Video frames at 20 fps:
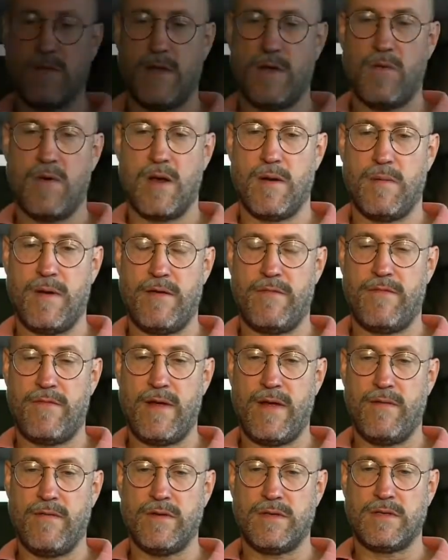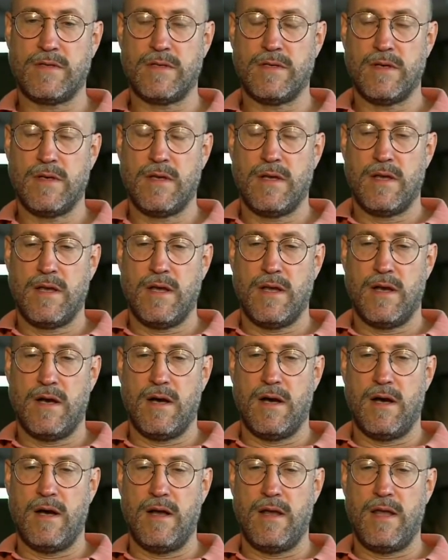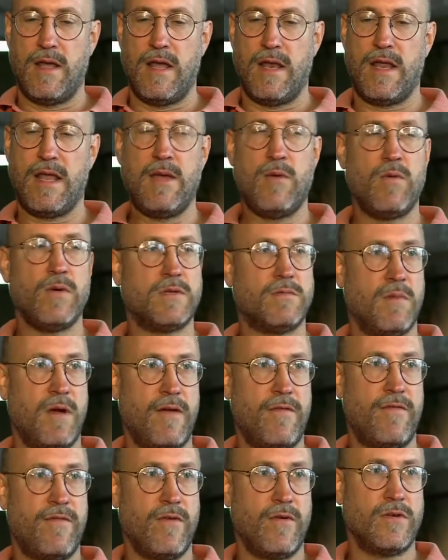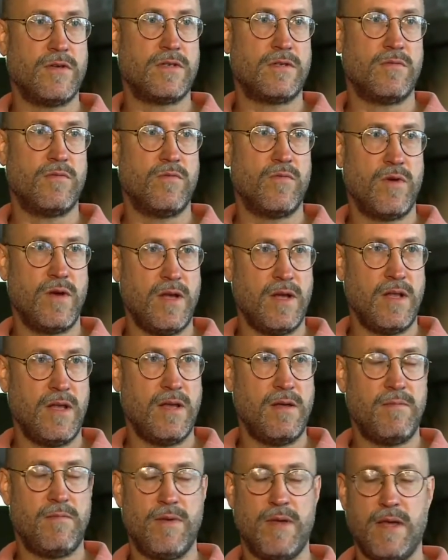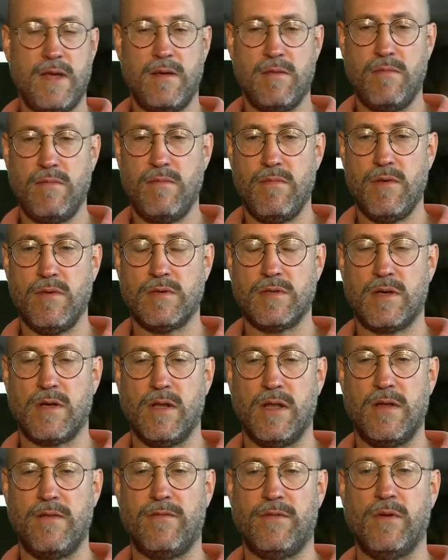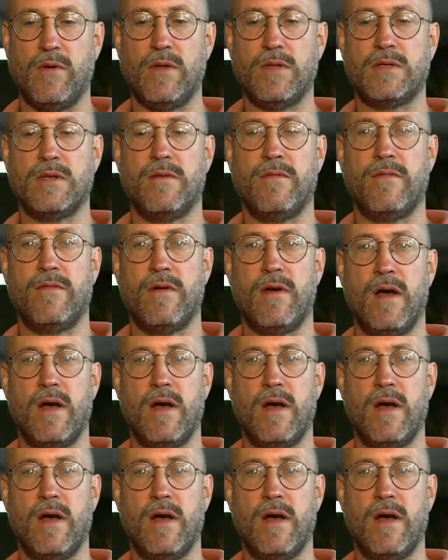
really one of my favorites. And he was my first really big musical influence of